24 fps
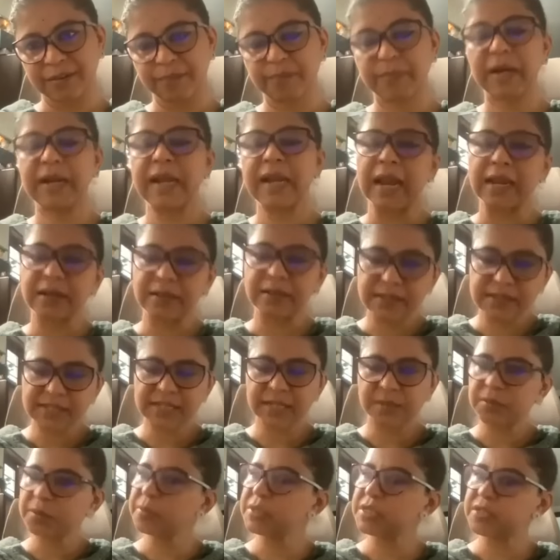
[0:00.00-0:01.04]
But at the
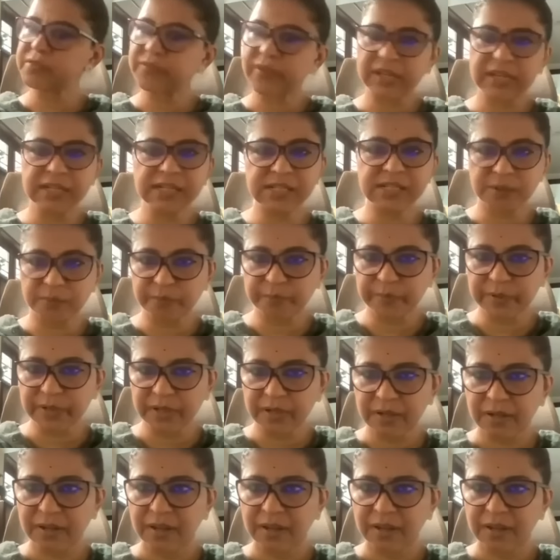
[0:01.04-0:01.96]
same time, it's very simple.